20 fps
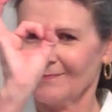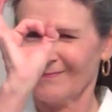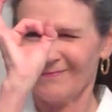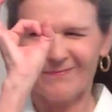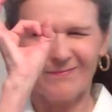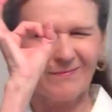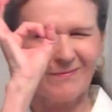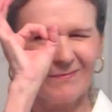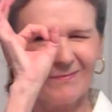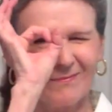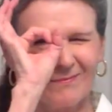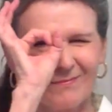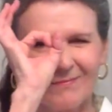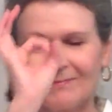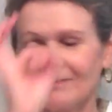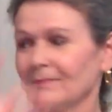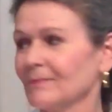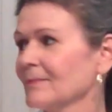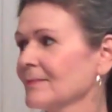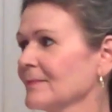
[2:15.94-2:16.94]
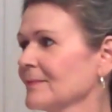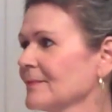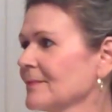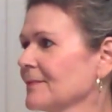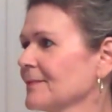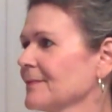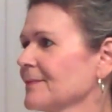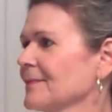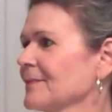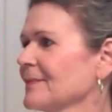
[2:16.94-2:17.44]

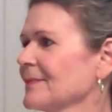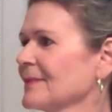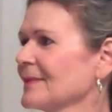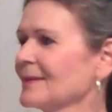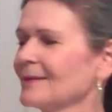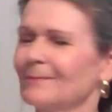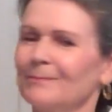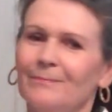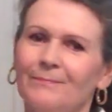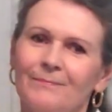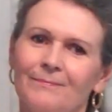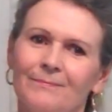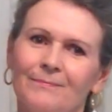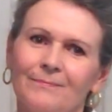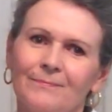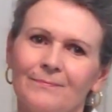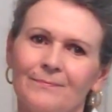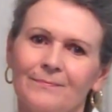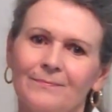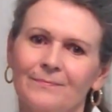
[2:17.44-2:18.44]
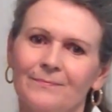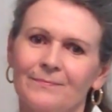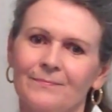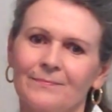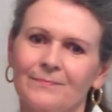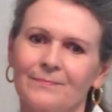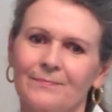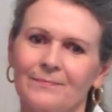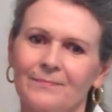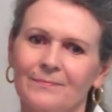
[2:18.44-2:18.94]

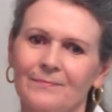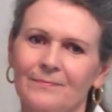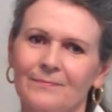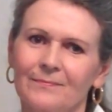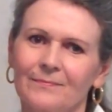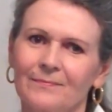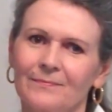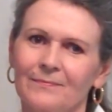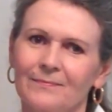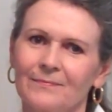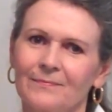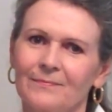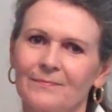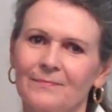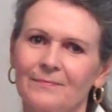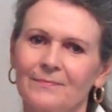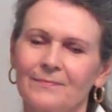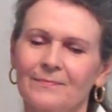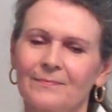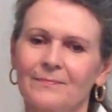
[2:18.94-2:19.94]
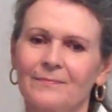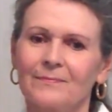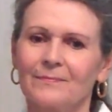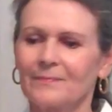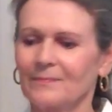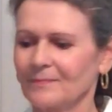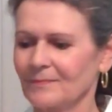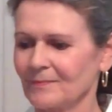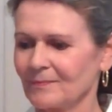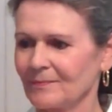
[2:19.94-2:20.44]

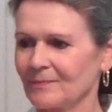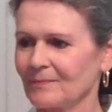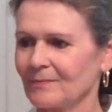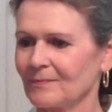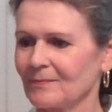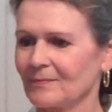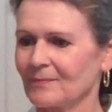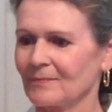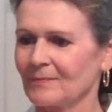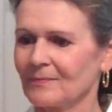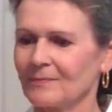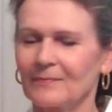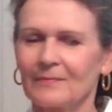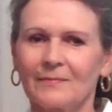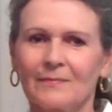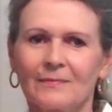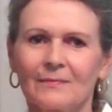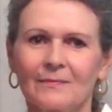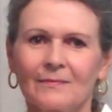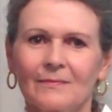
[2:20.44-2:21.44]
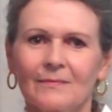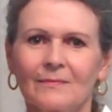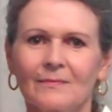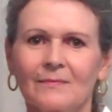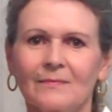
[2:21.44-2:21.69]
[no speech]